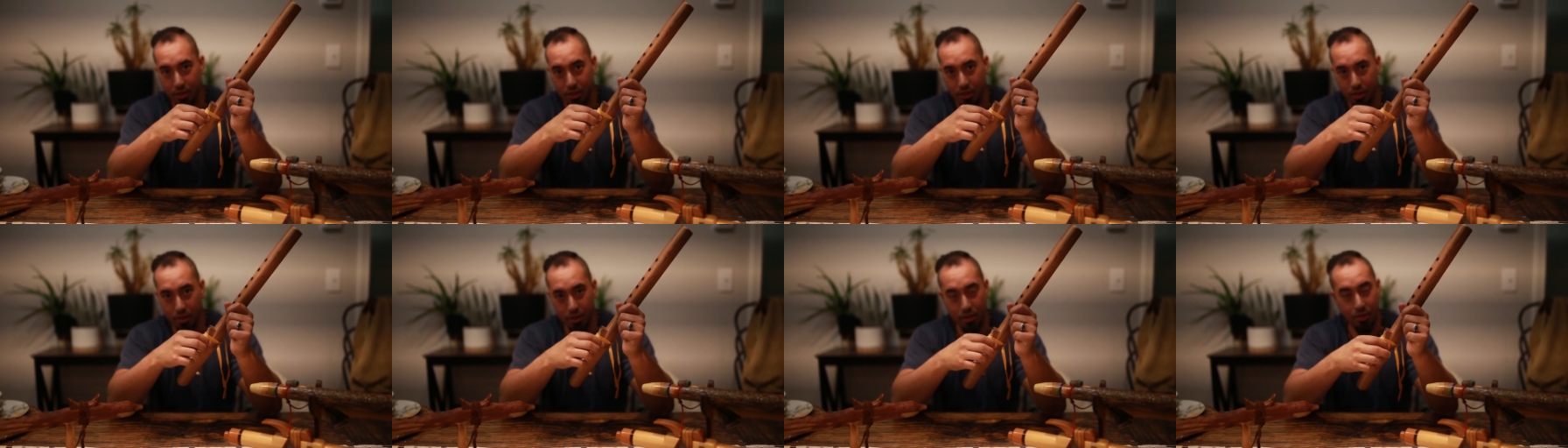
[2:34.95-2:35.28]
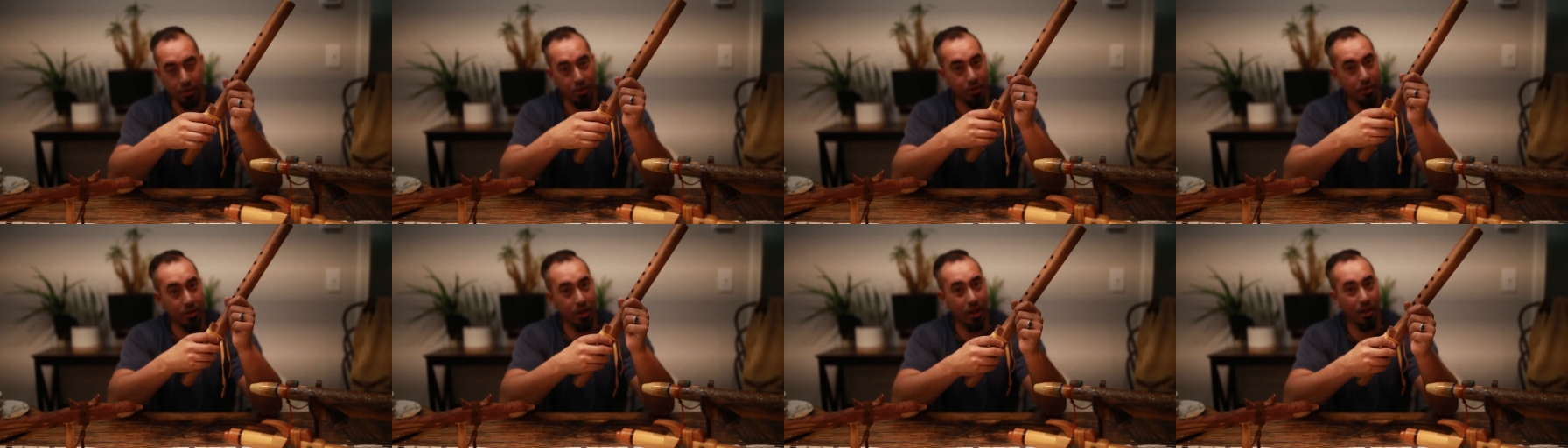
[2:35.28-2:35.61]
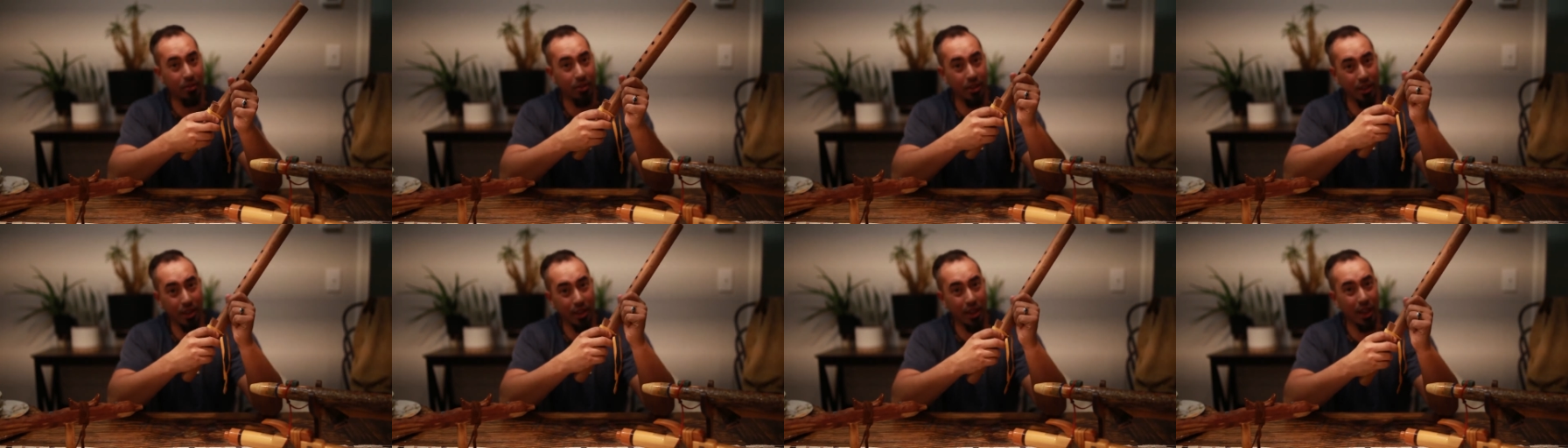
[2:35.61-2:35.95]
This will solve
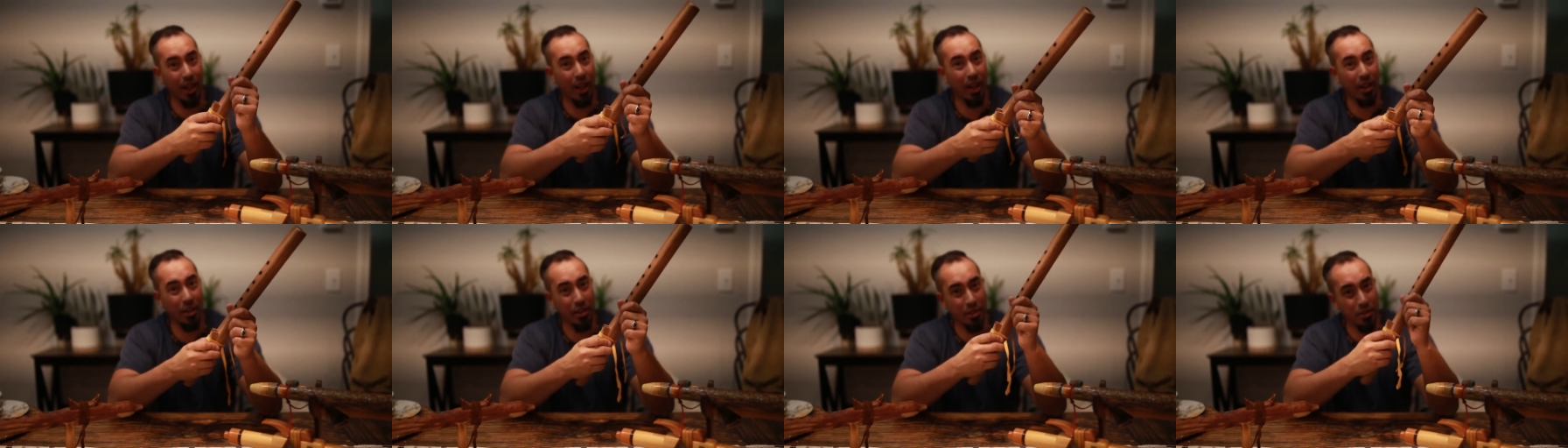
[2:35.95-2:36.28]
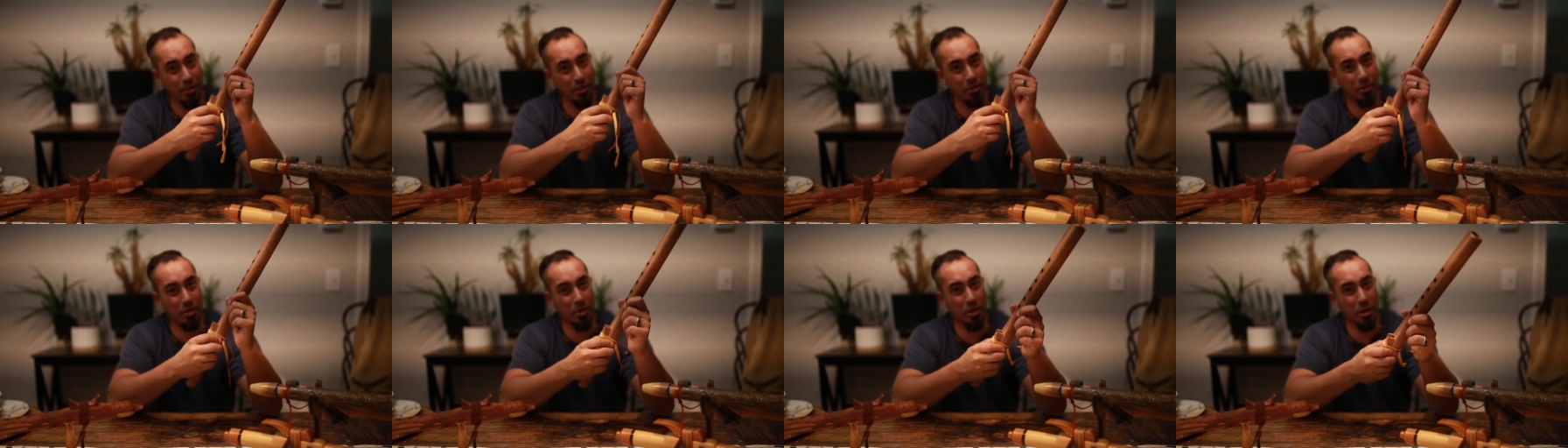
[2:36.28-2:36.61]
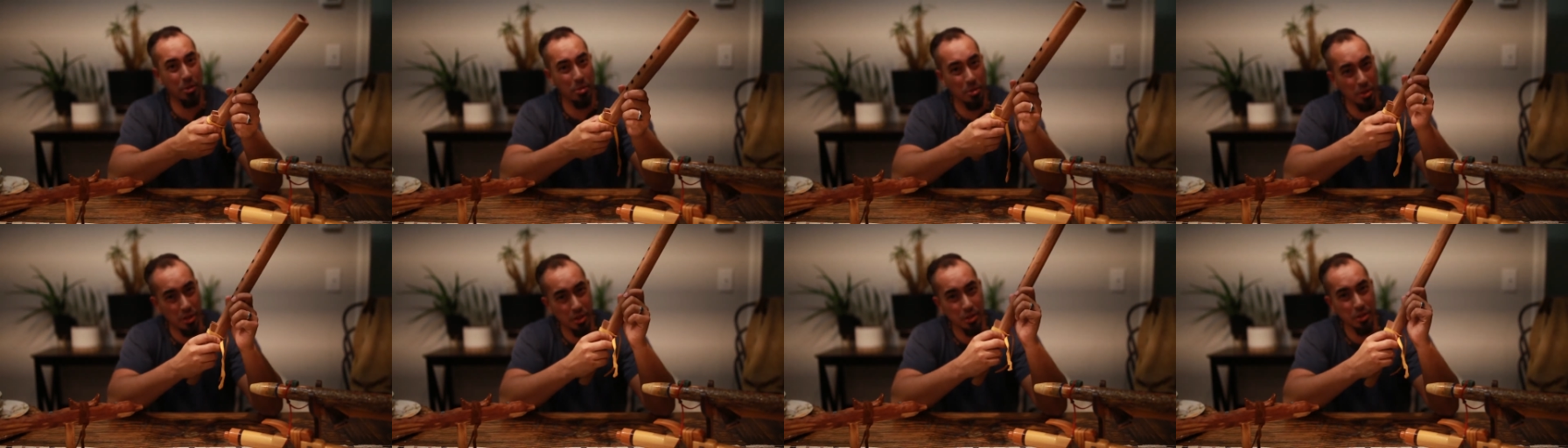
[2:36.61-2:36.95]
a lot of
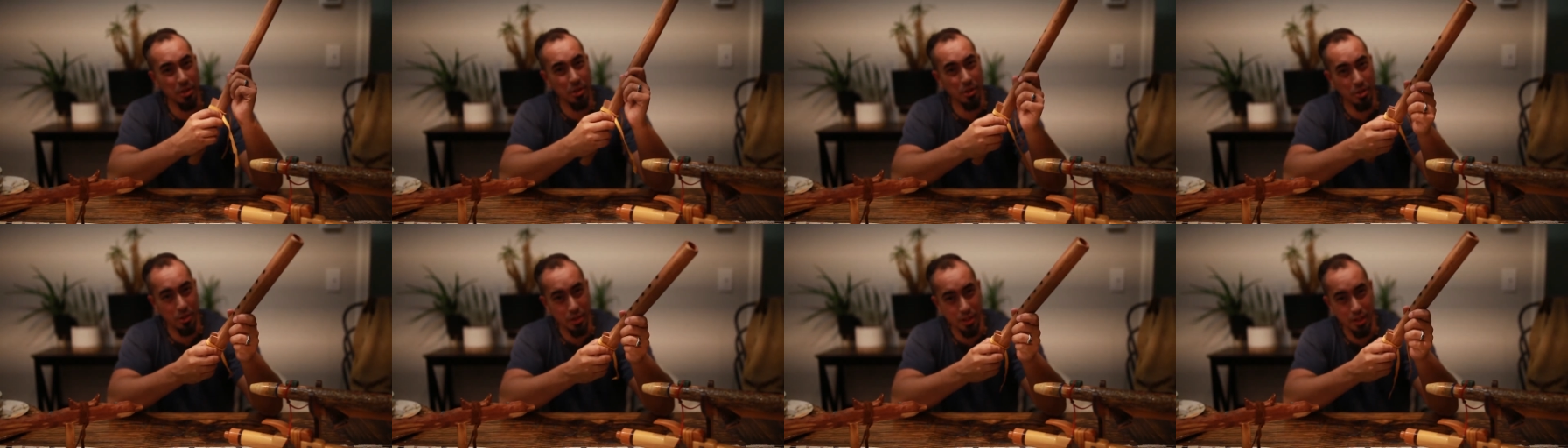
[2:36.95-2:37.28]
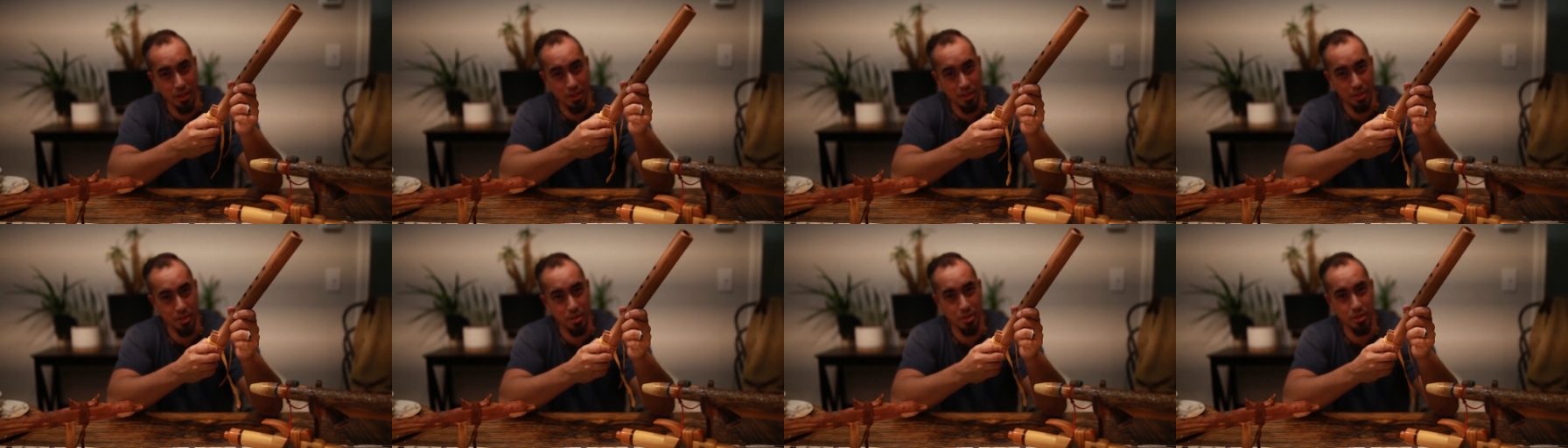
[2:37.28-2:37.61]
trouble and heartache.